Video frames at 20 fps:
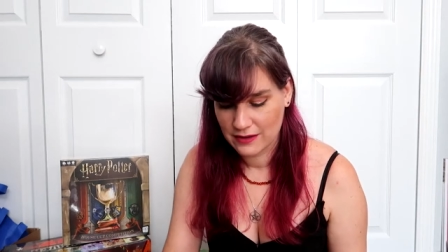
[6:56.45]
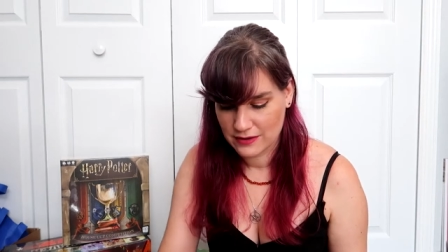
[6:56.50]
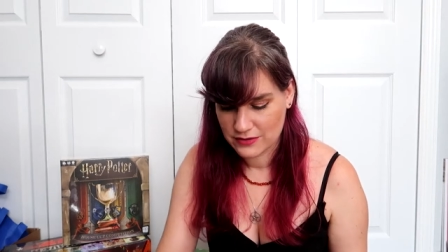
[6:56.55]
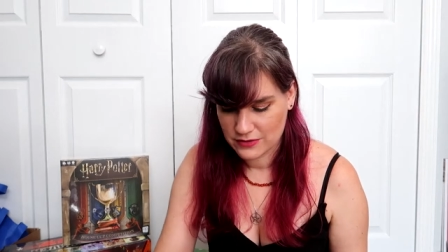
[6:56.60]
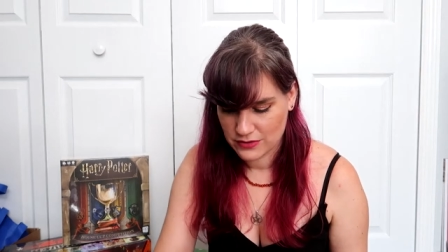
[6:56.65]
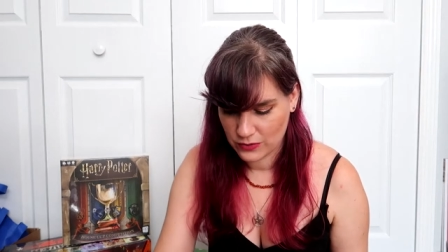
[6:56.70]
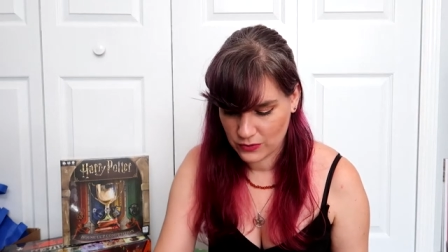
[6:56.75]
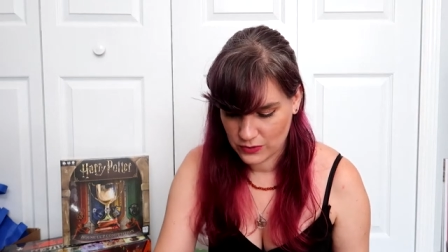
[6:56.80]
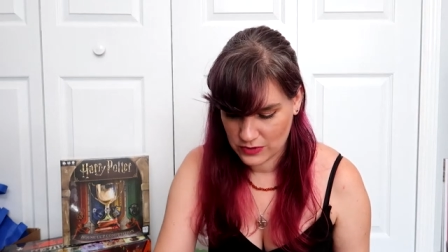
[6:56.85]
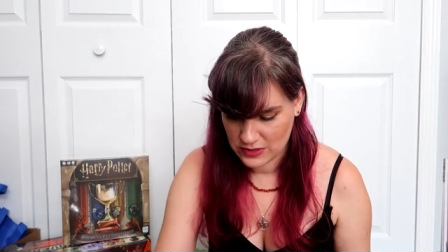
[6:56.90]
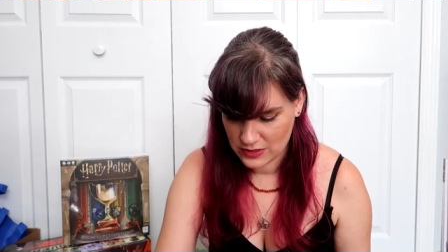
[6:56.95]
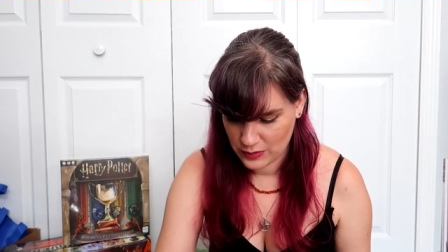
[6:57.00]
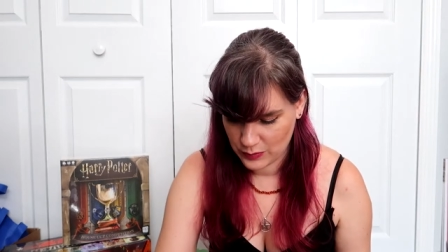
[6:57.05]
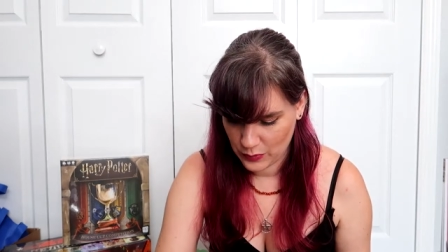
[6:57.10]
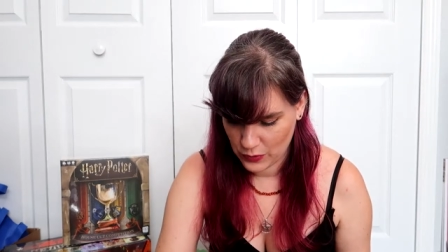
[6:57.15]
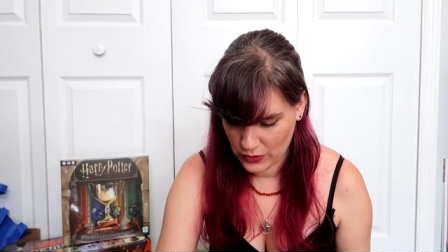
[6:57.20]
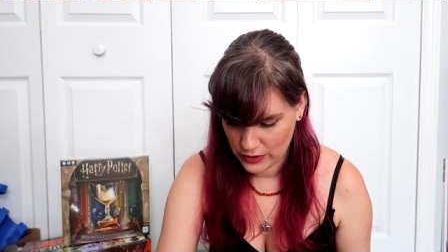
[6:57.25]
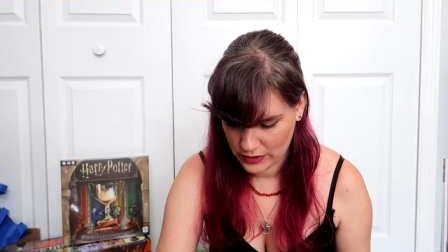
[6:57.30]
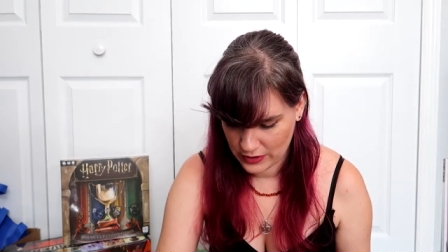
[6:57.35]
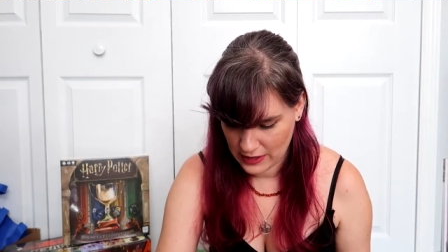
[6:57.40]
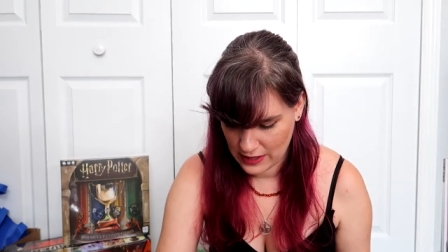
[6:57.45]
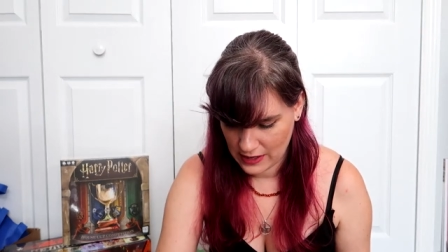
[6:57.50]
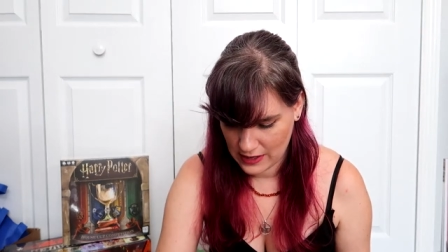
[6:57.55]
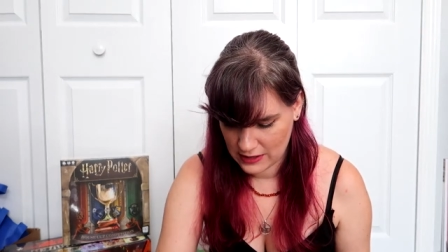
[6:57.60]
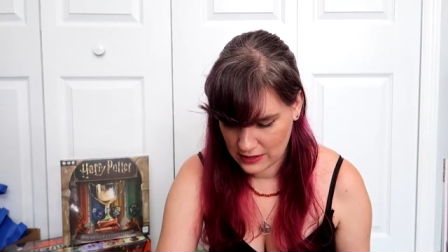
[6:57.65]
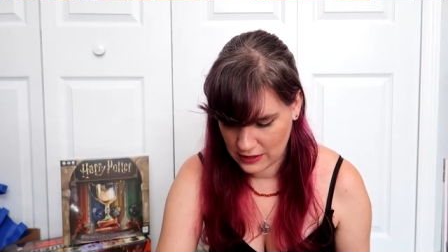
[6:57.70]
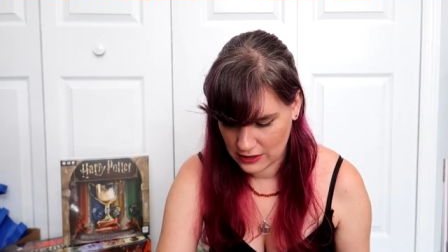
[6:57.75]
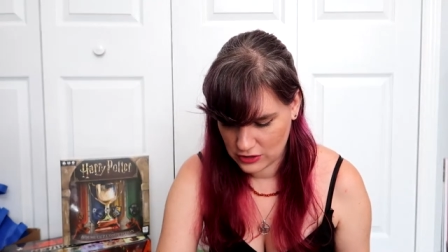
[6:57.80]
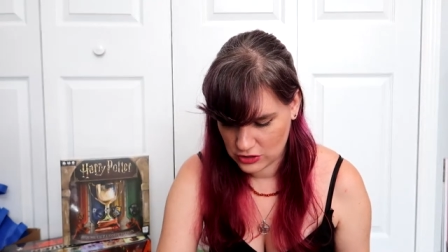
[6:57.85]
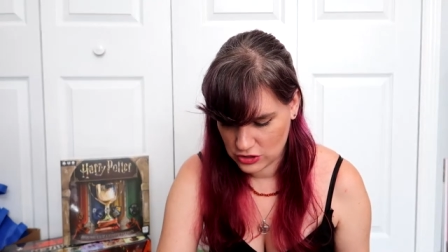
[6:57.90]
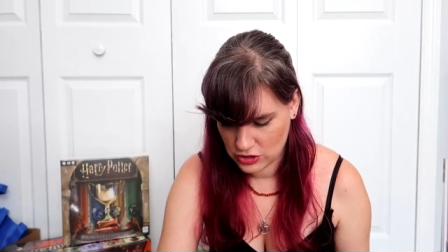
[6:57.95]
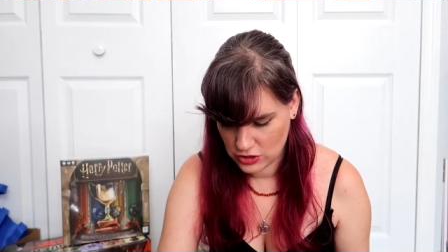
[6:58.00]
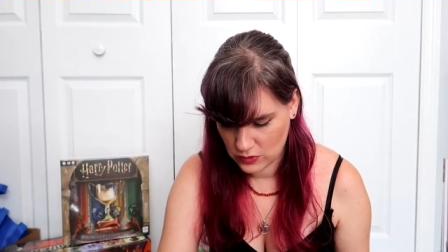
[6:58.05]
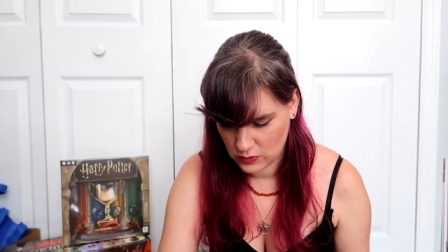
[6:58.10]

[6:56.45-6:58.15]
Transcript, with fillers: so we support that and she